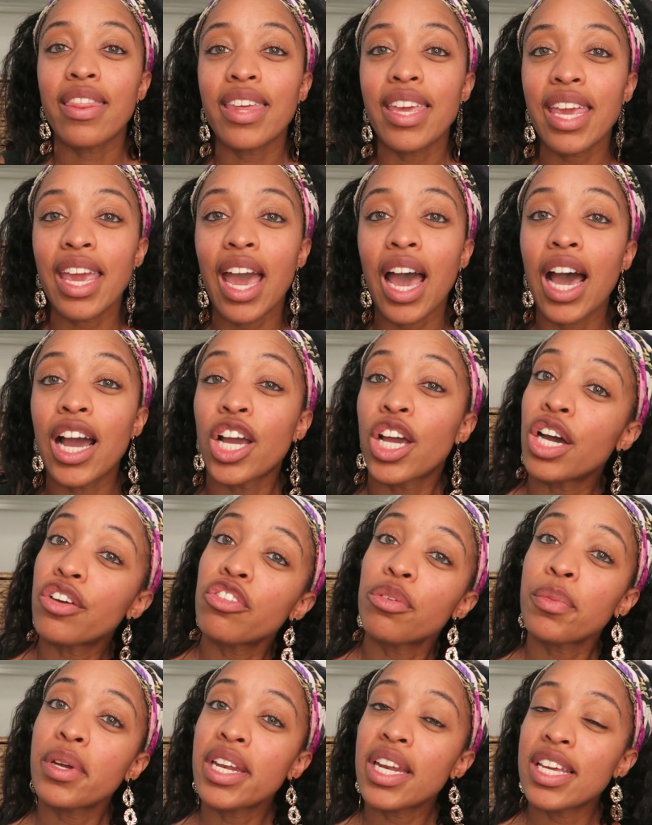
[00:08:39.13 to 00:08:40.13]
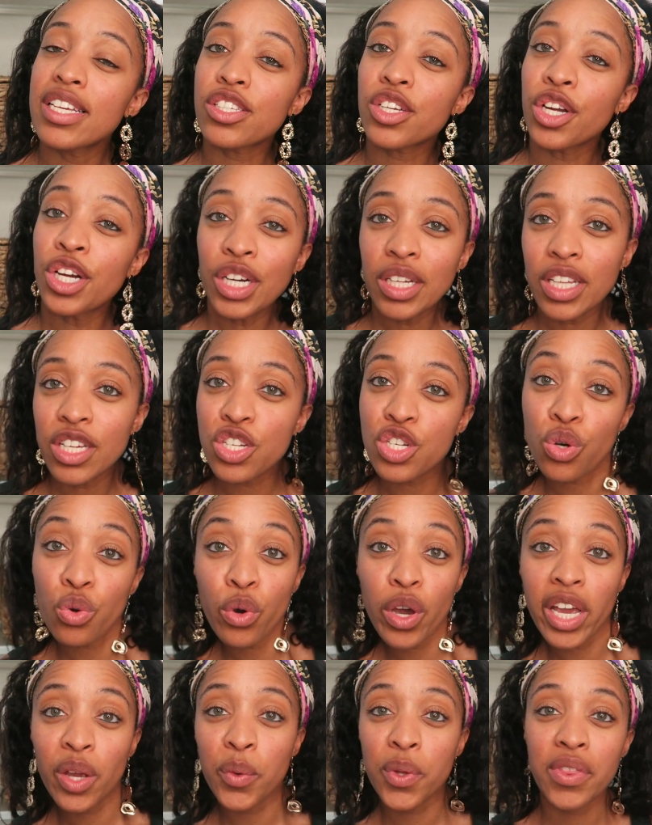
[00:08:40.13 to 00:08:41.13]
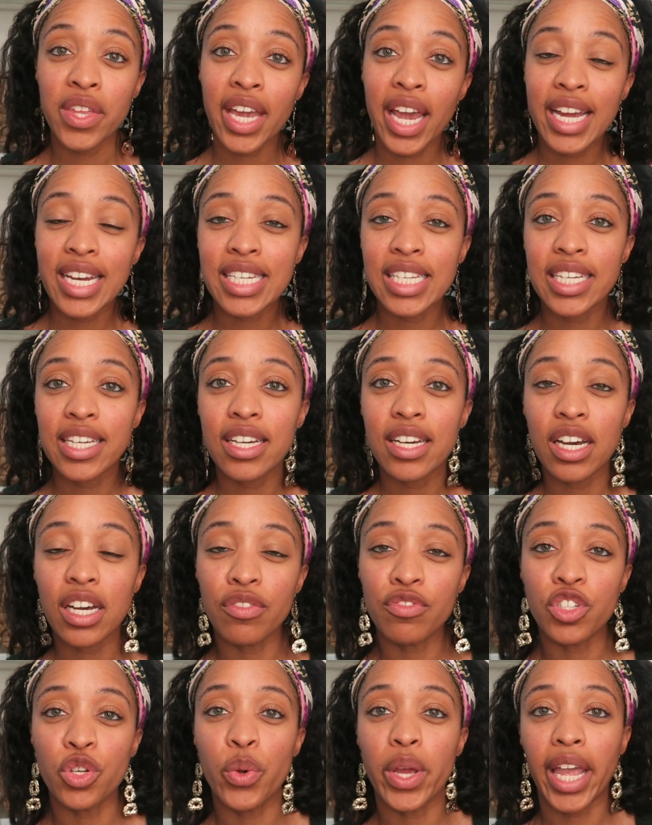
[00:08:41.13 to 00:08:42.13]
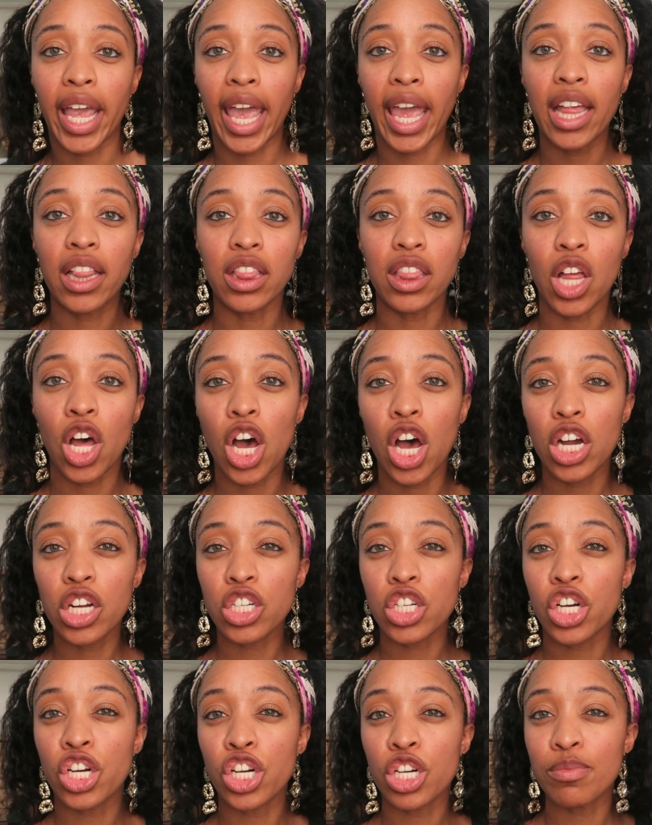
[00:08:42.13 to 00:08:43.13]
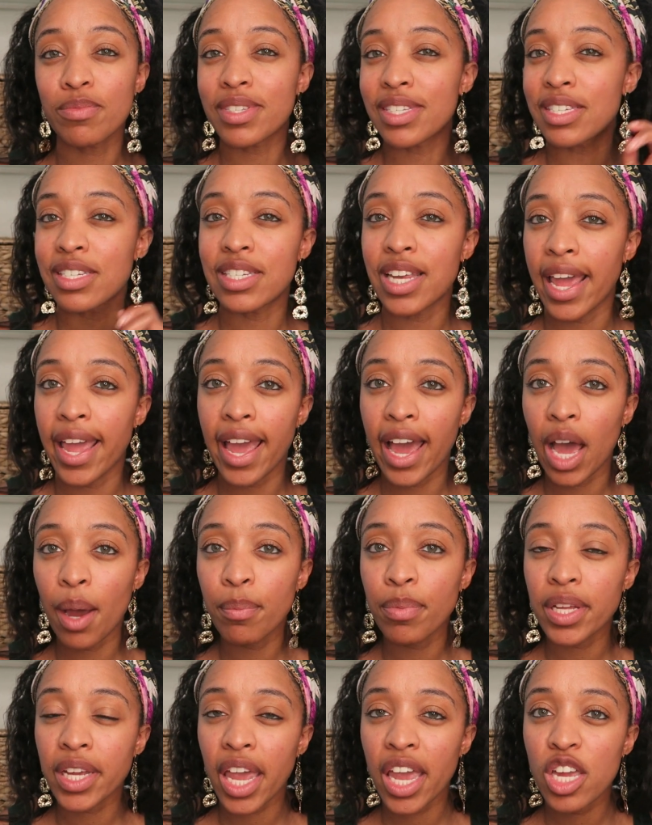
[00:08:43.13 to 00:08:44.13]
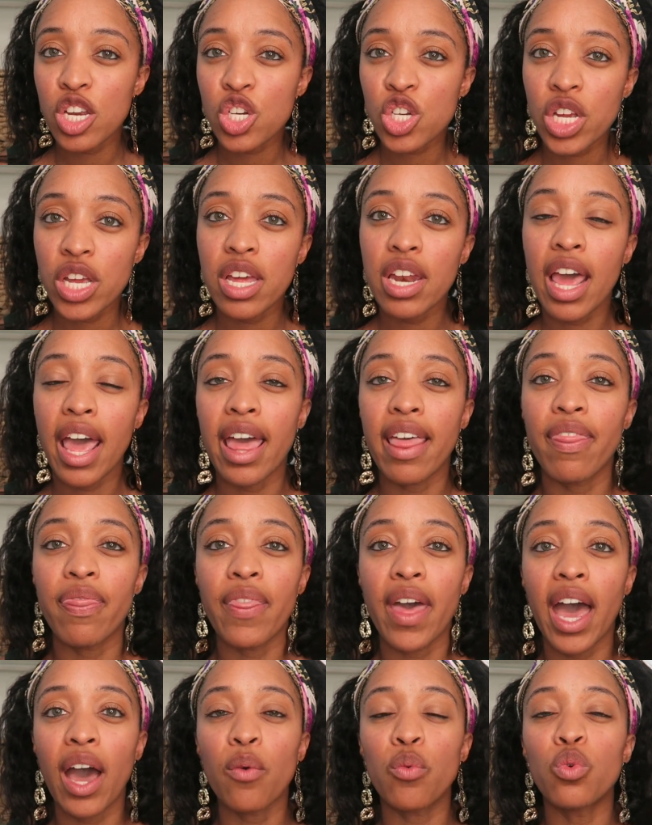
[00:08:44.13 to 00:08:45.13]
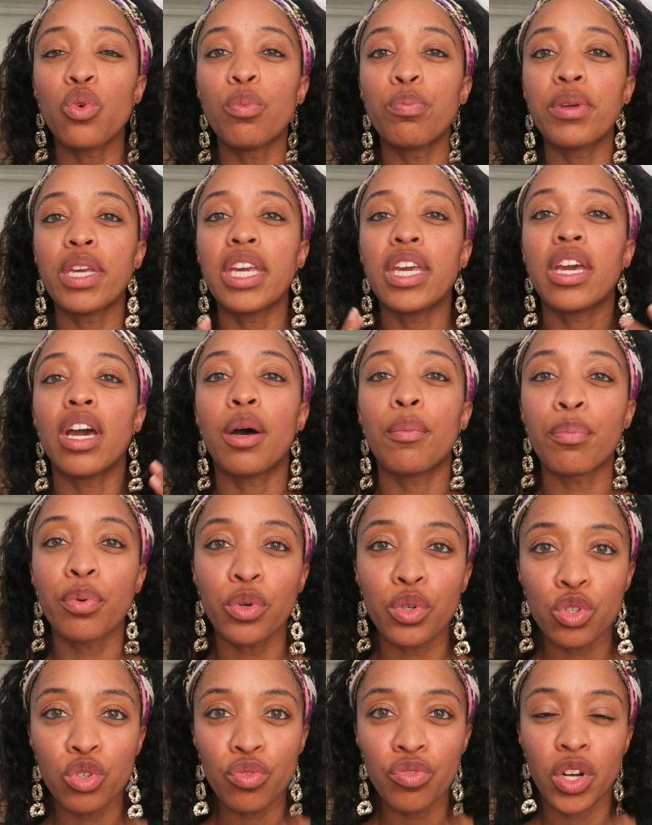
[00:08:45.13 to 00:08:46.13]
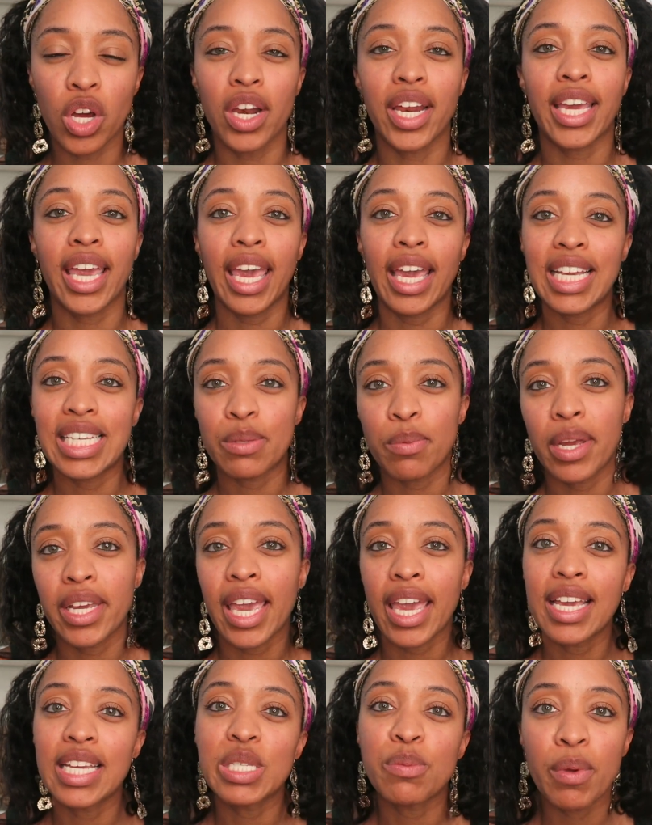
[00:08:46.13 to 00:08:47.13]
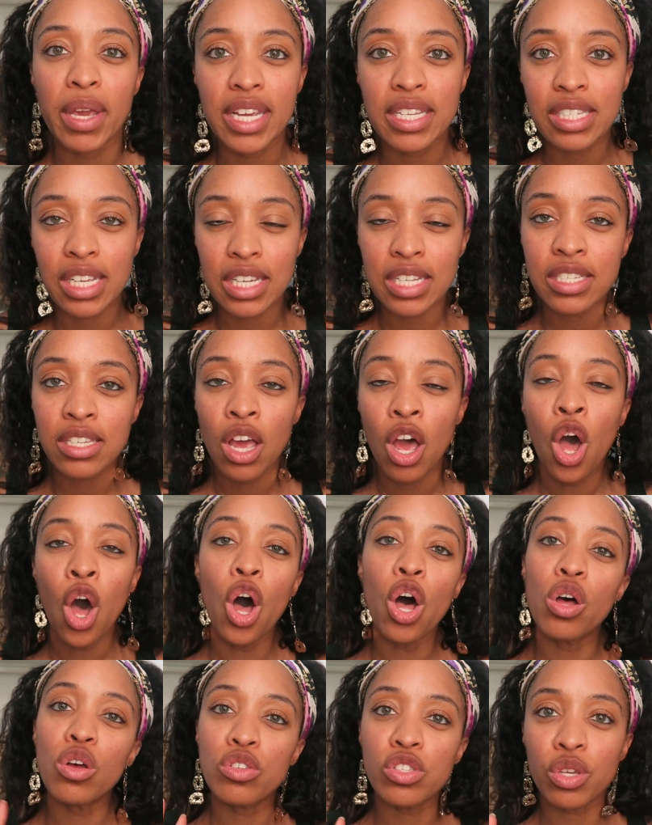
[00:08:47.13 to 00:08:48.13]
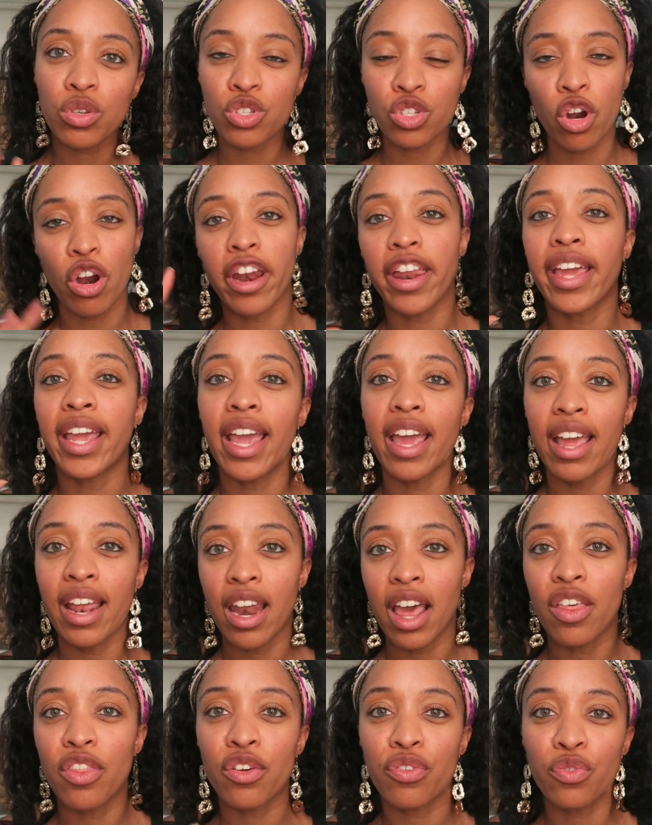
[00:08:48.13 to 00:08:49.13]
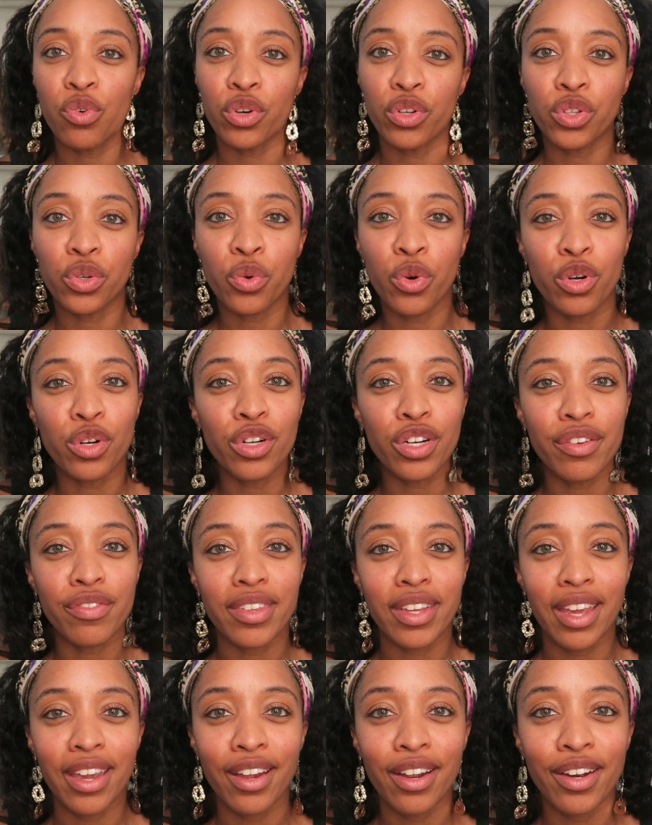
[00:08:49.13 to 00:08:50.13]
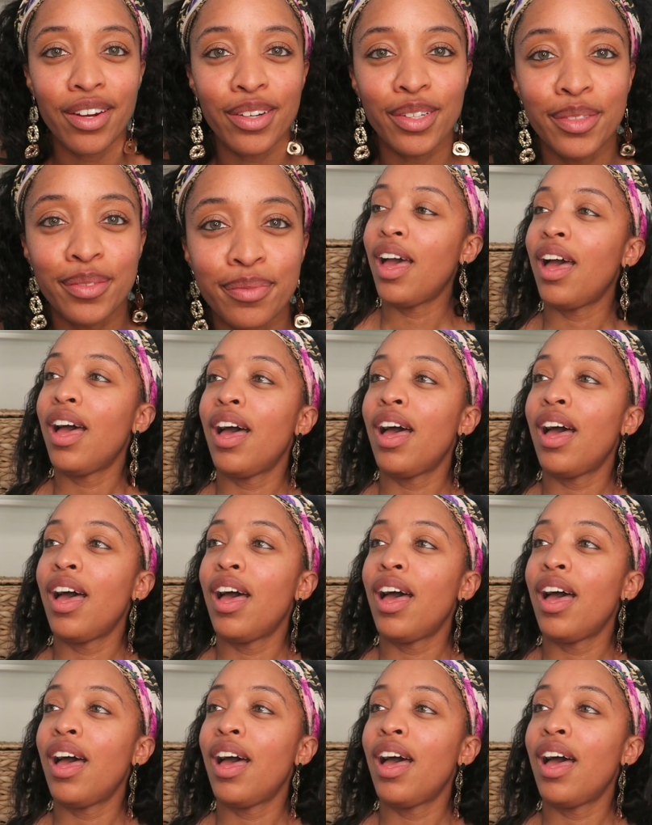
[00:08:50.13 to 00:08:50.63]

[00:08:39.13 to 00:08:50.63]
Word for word: The government is currently toying with the idea of doing a long-term stay app application and that will be approved on a case by case basis, also starting in the fourth quarter of the year.